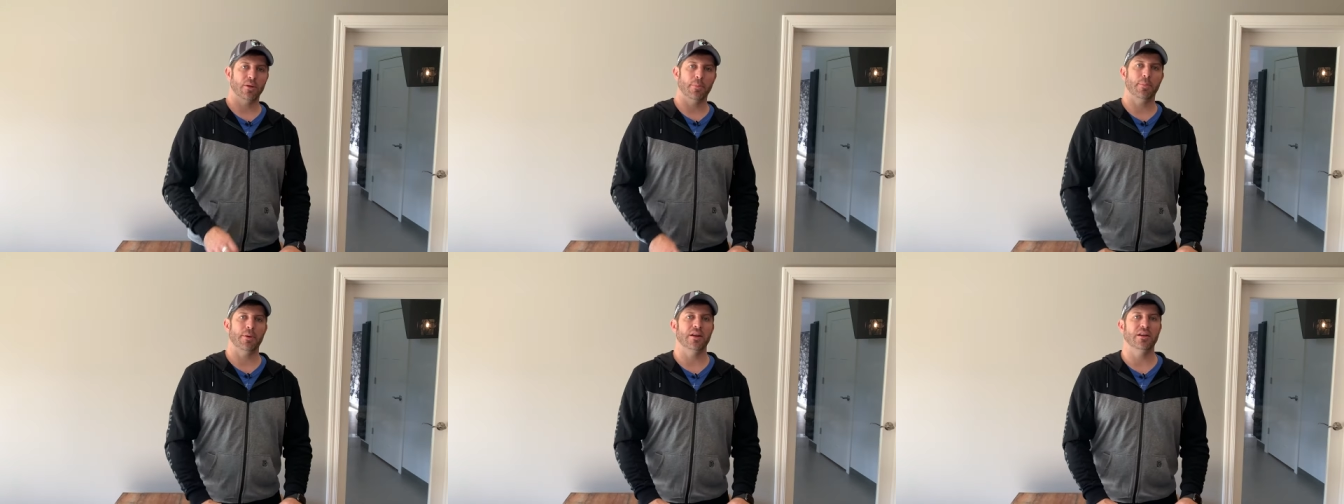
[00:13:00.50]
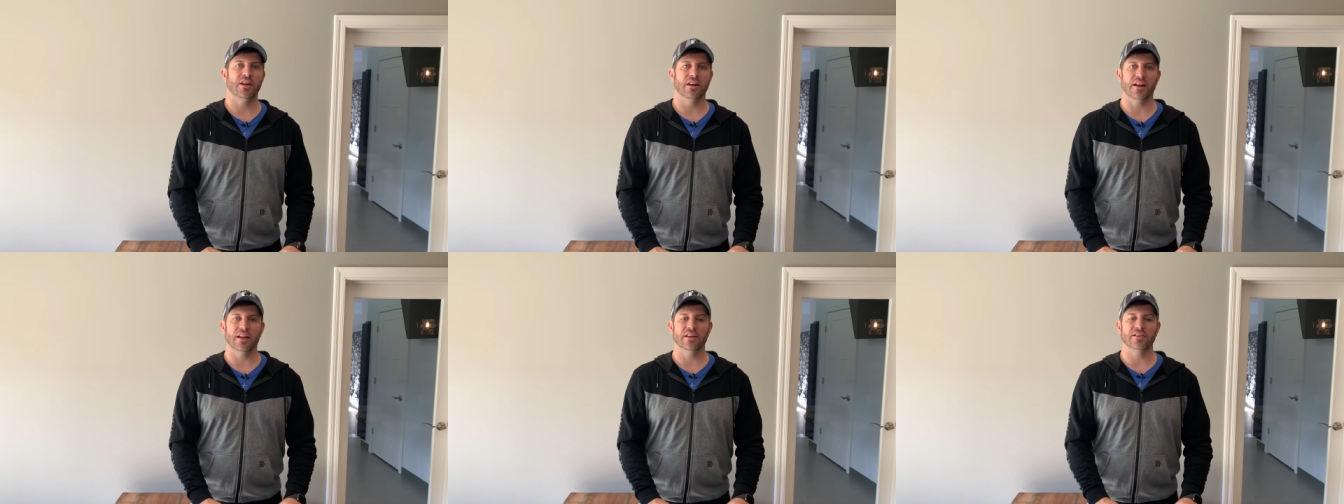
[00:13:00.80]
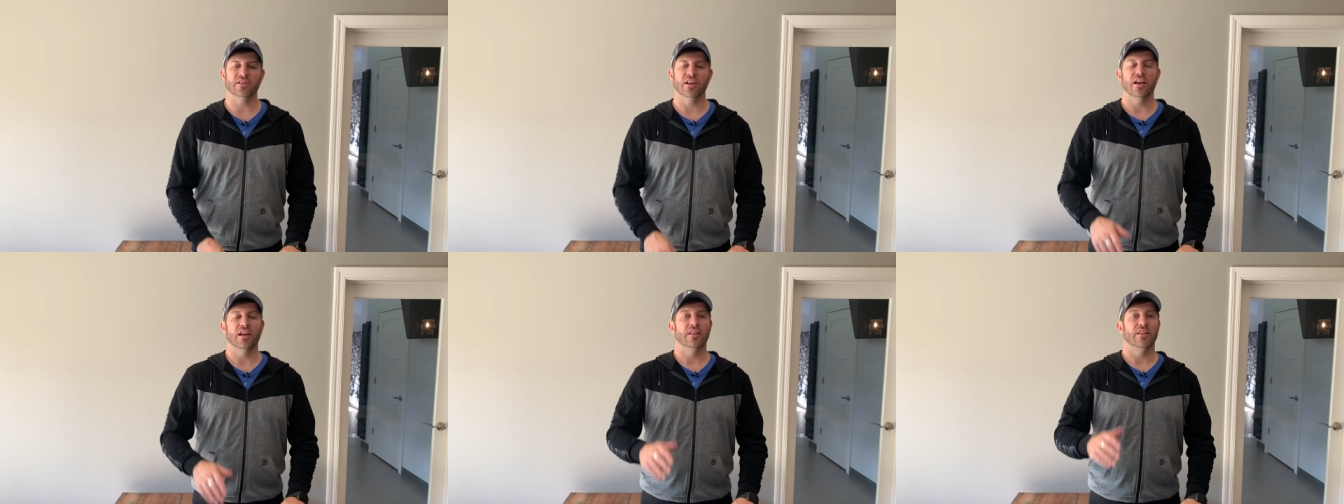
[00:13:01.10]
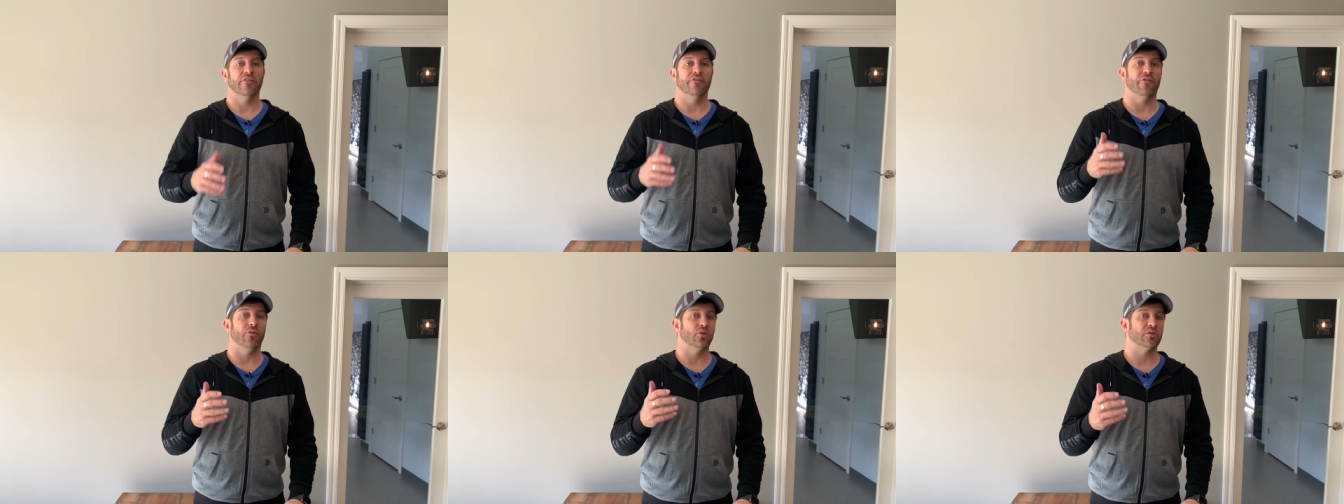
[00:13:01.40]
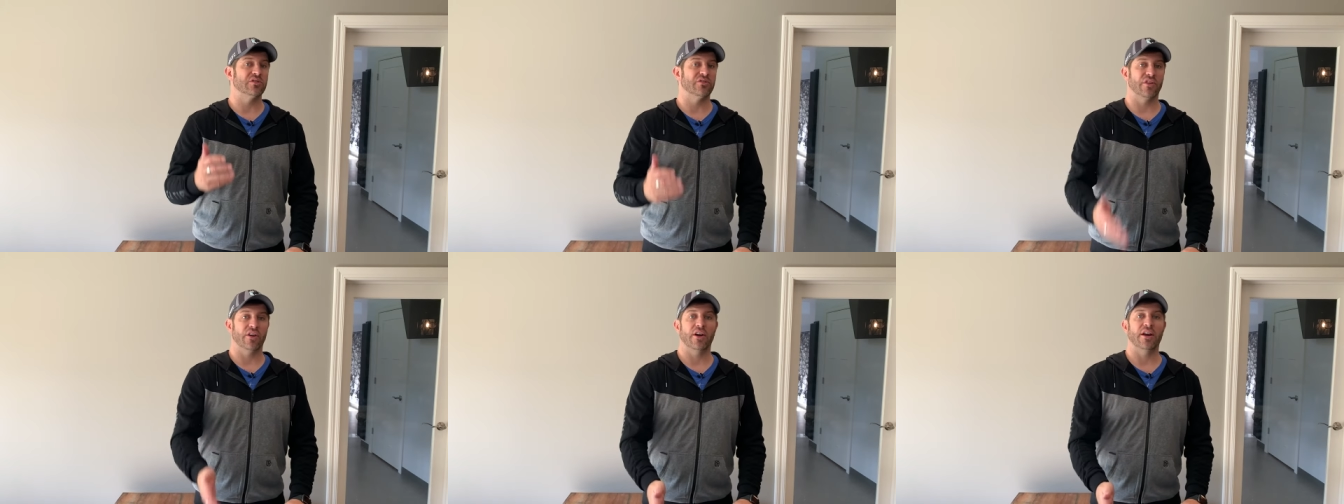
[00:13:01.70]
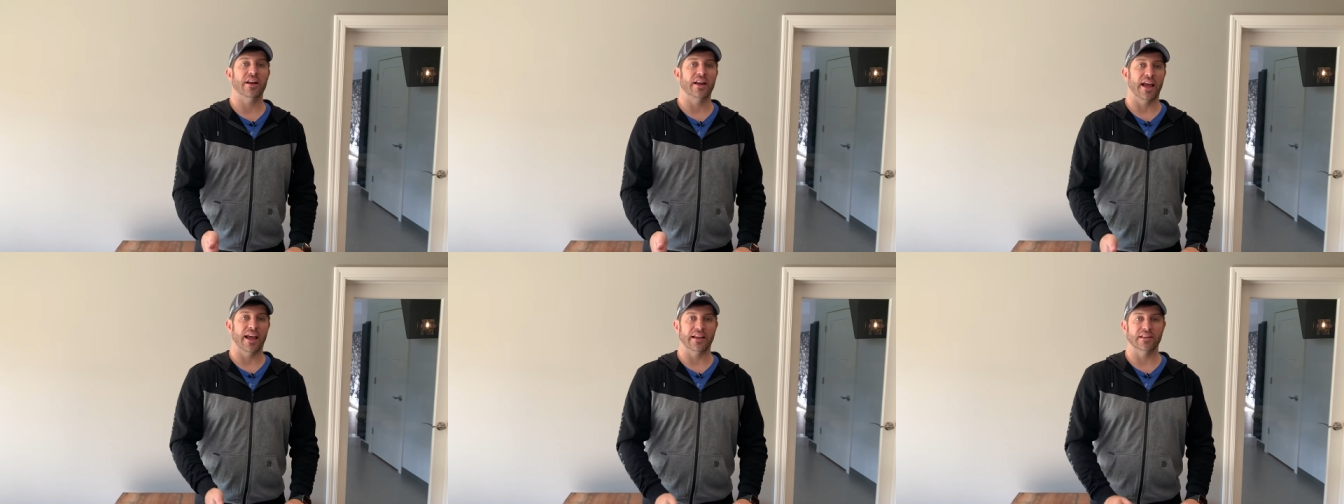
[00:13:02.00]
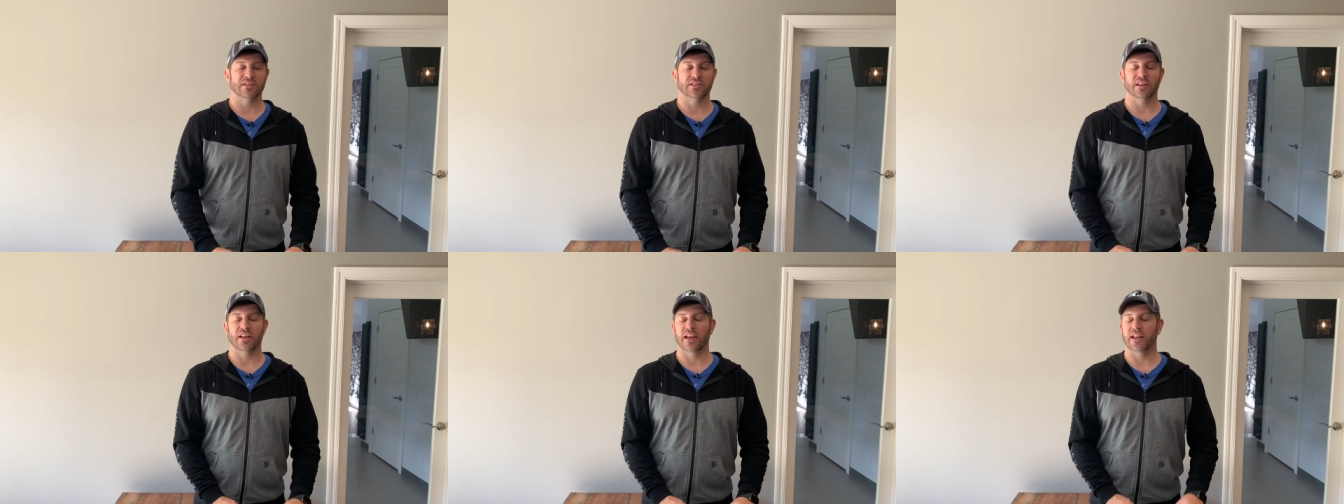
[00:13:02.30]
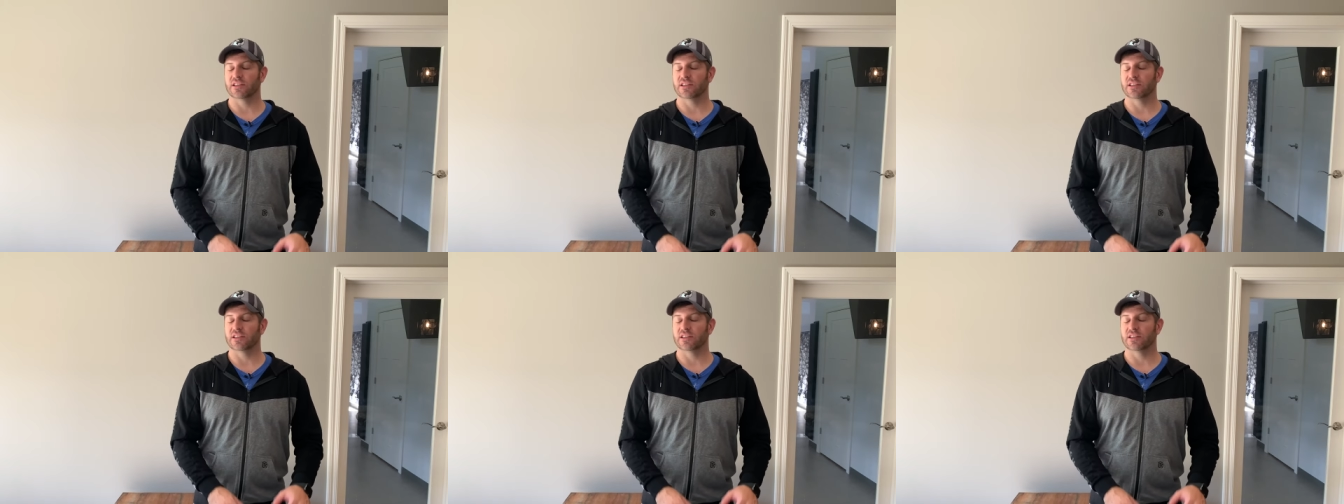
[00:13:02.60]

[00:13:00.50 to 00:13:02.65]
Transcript: opinion is the phone's very nice.